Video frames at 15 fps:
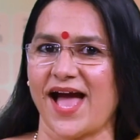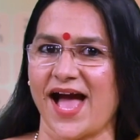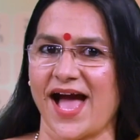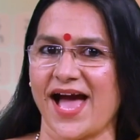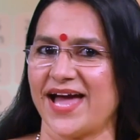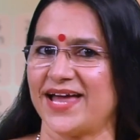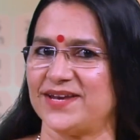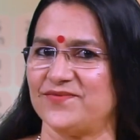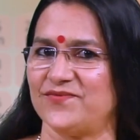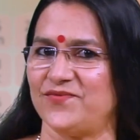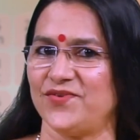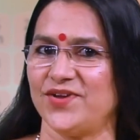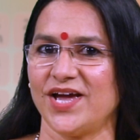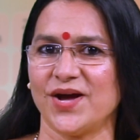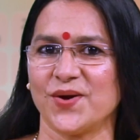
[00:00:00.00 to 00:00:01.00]
And
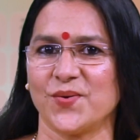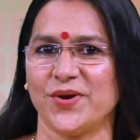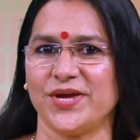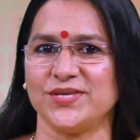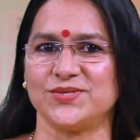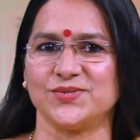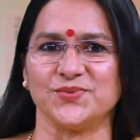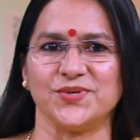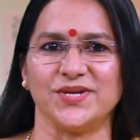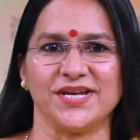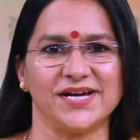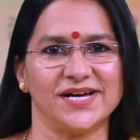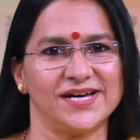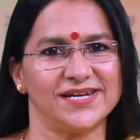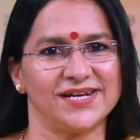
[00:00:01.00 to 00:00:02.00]
we are going to
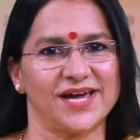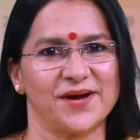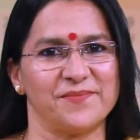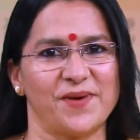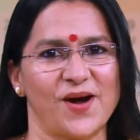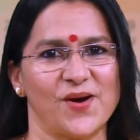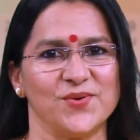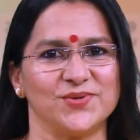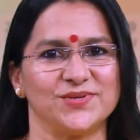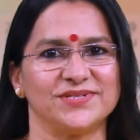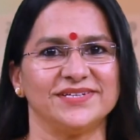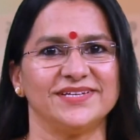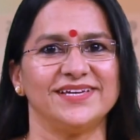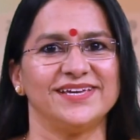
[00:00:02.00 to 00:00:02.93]
learn about